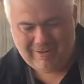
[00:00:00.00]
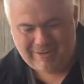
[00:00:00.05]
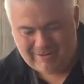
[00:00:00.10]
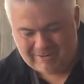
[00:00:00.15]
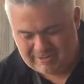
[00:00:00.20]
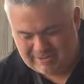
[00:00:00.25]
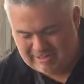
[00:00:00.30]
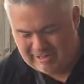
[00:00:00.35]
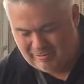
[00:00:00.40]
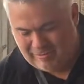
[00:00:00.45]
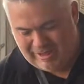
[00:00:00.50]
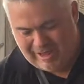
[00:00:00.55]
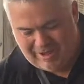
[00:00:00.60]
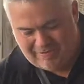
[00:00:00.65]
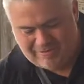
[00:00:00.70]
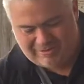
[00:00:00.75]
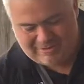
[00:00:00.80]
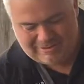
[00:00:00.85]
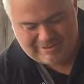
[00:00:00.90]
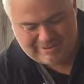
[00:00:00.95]
So there we have
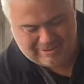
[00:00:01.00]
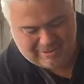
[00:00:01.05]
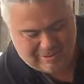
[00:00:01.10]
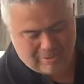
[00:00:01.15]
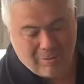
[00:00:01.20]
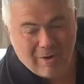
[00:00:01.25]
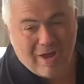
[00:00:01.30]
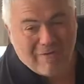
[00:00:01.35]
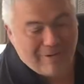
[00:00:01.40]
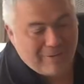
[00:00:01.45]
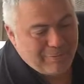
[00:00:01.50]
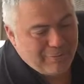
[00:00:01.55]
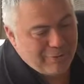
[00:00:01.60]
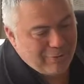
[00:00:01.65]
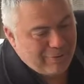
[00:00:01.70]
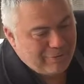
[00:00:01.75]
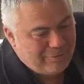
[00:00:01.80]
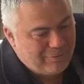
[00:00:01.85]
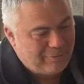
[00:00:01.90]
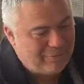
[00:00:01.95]
it. have the
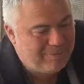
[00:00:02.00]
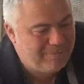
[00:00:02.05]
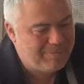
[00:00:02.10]
beautiful